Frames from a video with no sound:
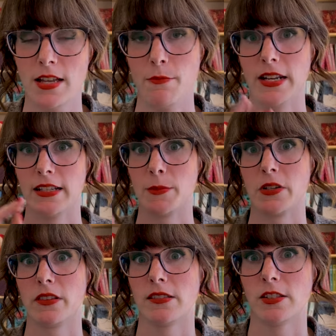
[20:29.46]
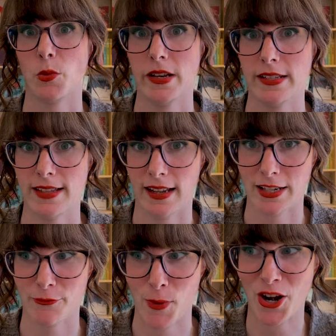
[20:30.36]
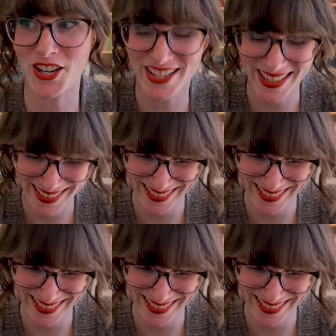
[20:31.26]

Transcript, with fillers: My dad's birthday is the 22nd of March.